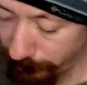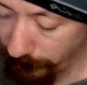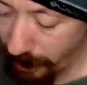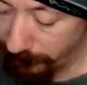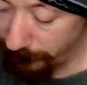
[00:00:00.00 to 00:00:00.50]

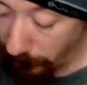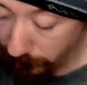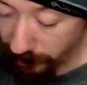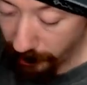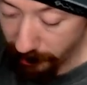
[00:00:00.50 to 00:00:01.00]
kind of
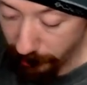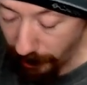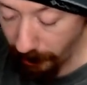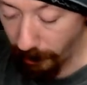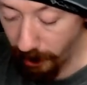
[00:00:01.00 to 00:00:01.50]
photoshops the
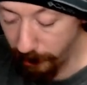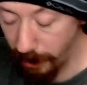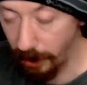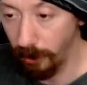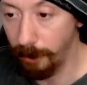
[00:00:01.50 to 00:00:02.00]
background to make
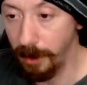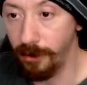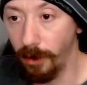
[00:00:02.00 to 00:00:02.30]
it a little bit